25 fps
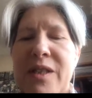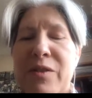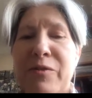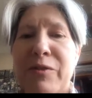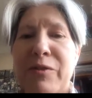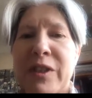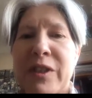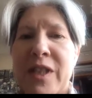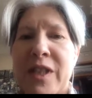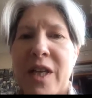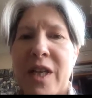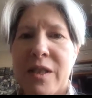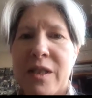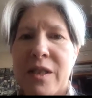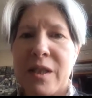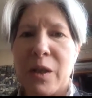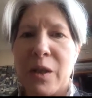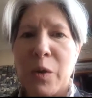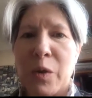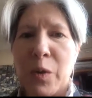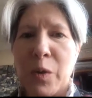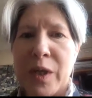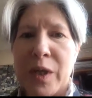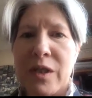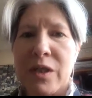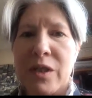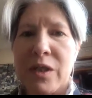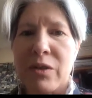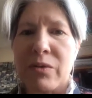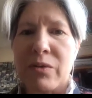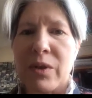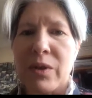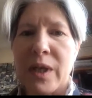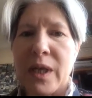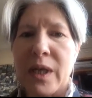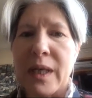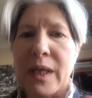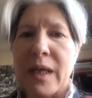And I think that's a
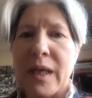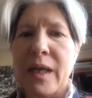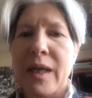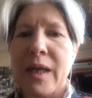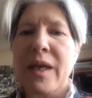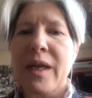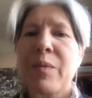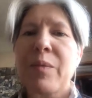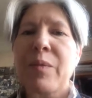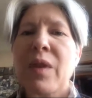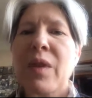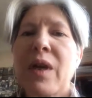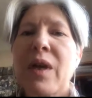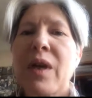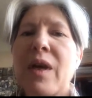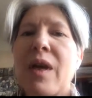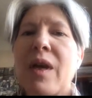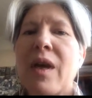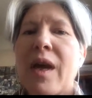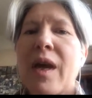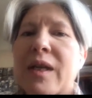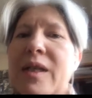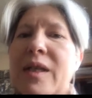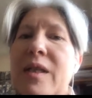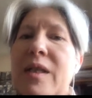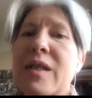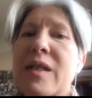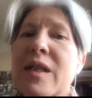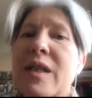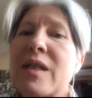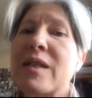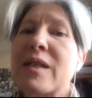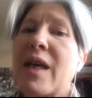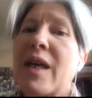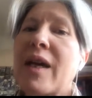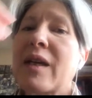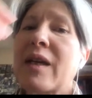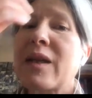fantastic question, really.
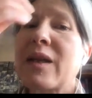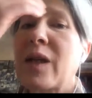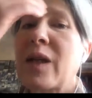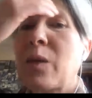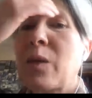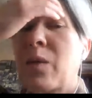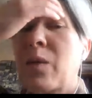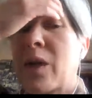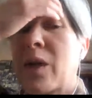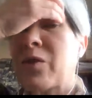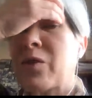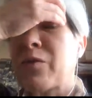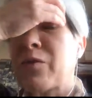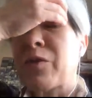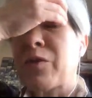And it's exactly